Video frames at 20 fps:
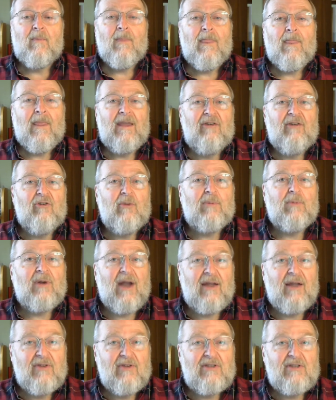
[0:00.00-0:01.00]
He
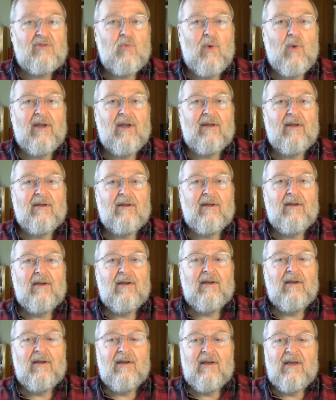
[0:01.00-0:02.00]
replied this way.
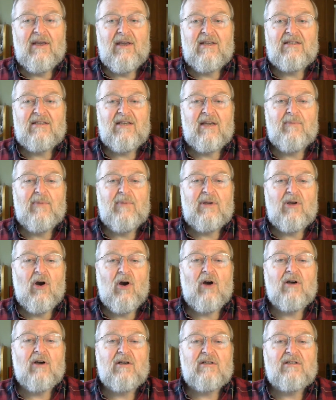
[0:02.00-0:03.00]
He said,
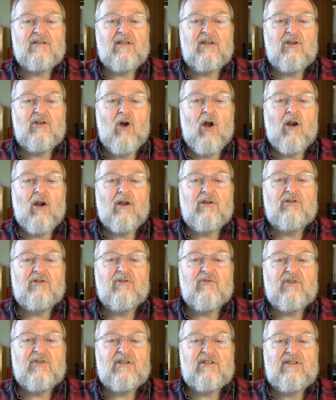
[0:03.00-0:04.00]
Because the knowledge
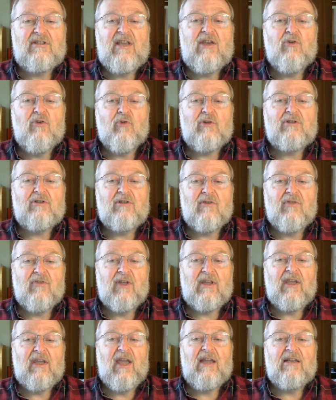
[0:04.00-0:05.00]
of the secrets of the
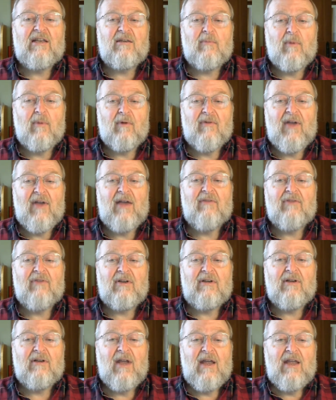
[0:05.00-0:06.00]
kingdom of
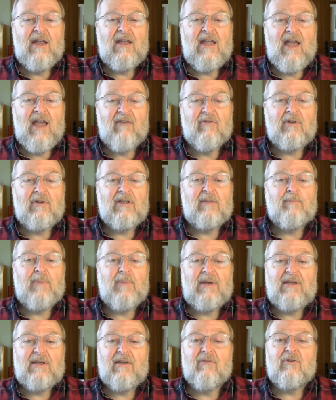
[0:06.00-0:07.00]
heaven haven't
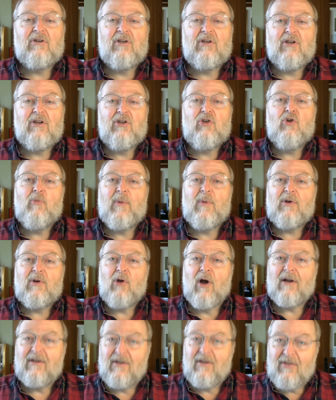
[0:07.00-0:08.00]
been given to you, but
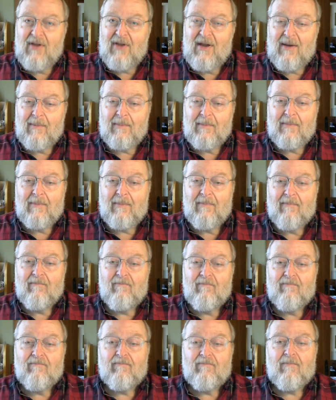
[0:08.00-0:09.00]
not to them.
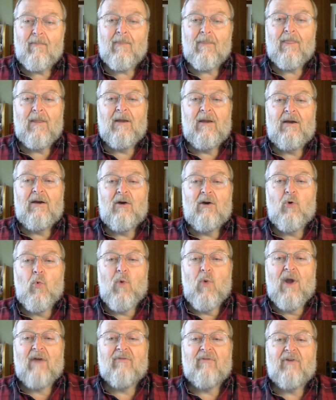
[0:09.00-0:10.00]

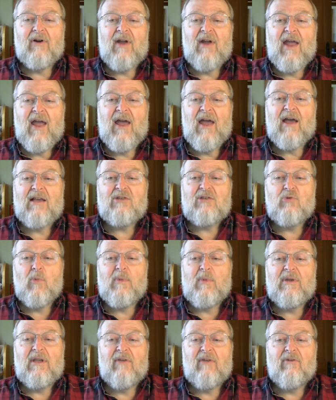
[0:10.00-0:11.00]
Whoever has will
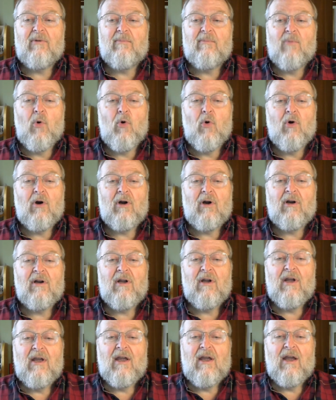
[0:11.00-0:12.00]
be given more,
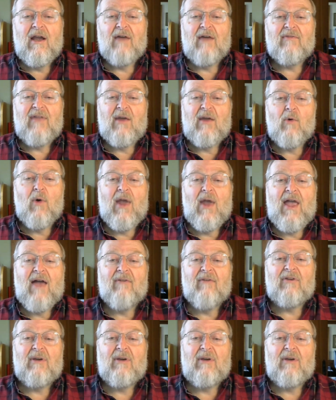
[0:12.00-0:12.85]
and they will have an